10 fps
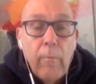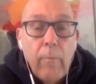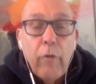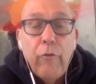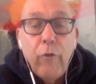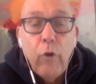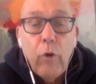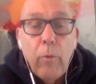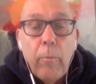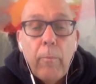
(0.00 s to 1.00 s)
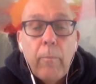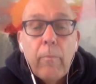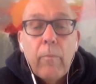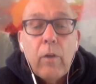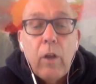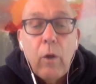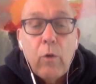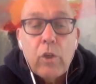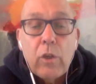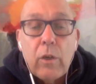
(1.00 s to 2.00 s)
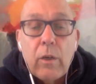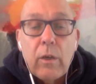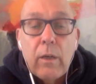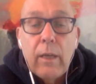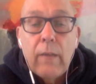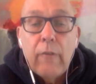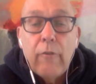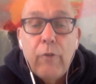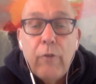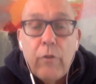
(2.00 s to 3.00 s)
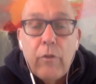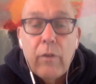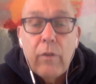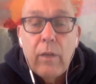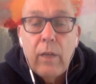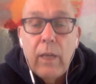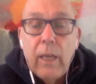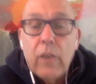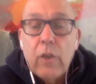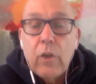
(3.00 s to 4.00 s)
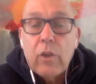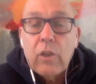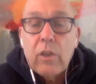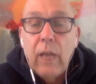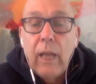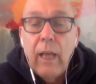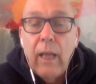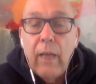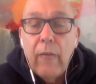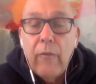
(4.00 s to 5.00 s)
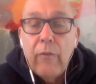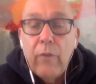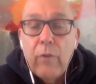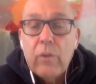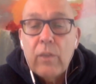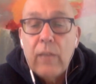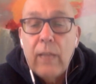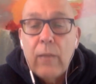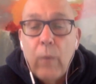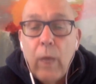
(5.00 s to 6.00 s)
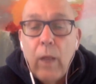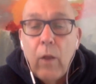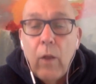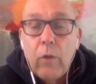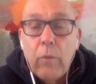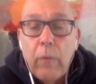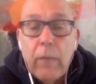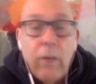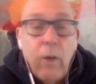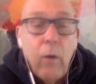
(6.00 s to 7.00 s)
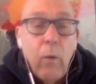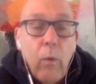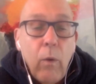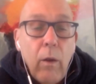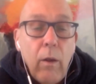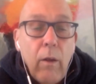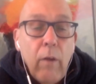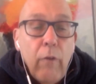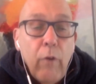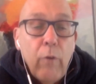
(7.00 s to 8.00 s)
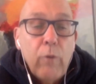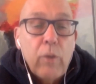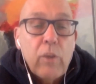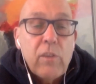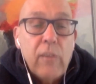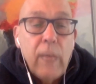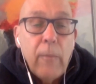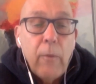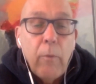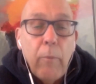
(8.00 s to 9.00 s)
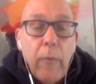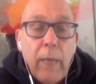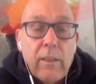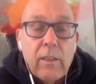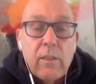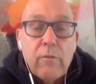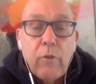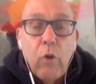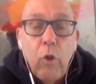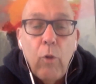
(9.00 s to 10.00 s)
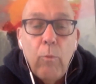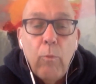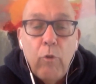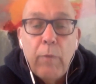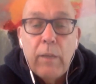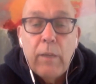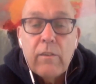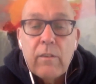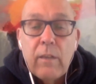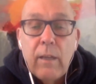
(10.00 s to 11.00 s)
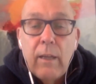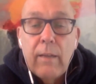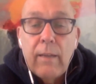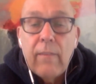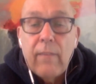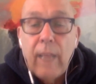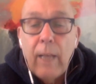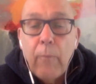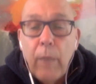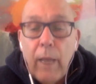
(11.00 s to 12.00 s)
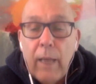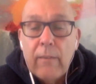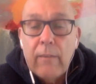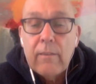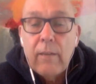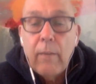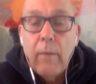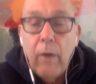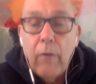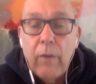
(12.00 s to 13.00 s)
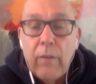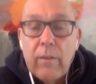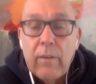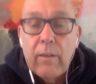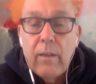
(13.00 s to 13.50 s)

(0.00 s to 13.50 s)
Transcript: The form closure in the foot is yours. If you stand well on your big toe, forms a stable basis for all movements that take place above it.